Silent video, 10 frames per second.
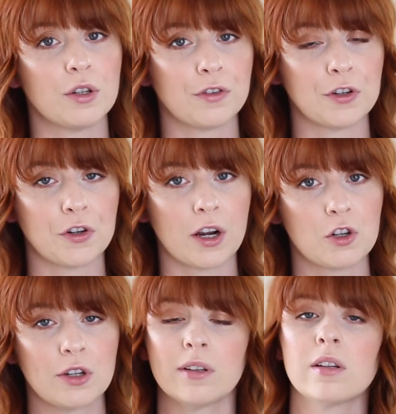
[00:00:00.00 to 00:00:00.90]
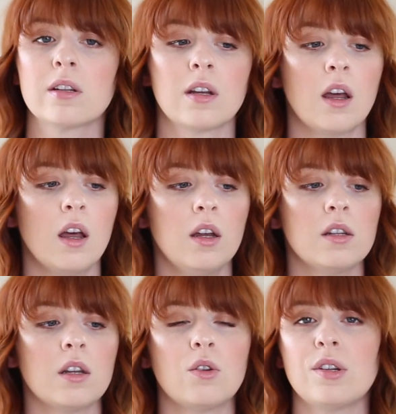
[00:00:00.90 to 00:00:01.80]
different directions.
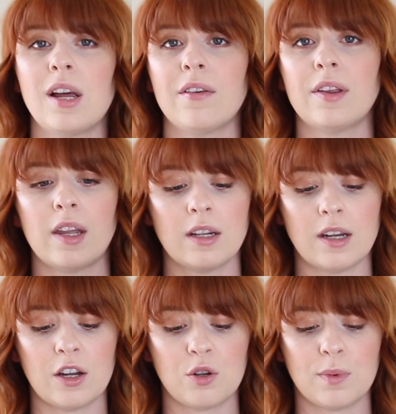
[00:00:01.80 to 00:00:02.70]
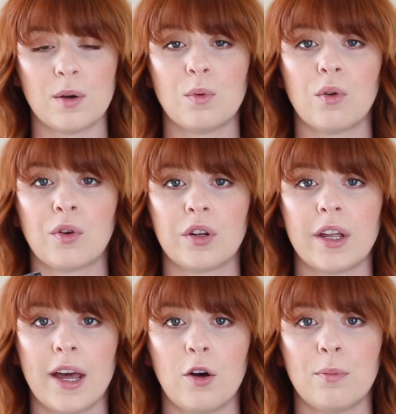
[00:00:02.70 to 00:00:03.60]
So just having the attachment will
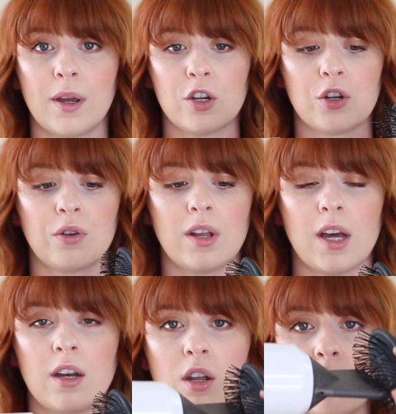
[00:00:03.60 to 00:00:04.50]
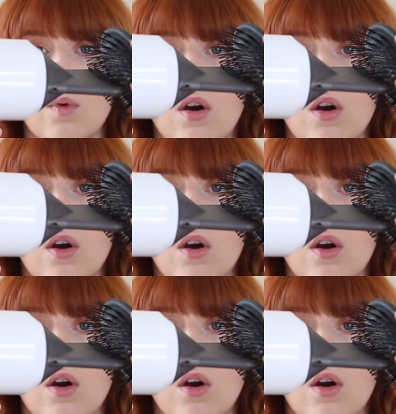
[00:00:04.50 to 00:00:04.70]
really help make sure that you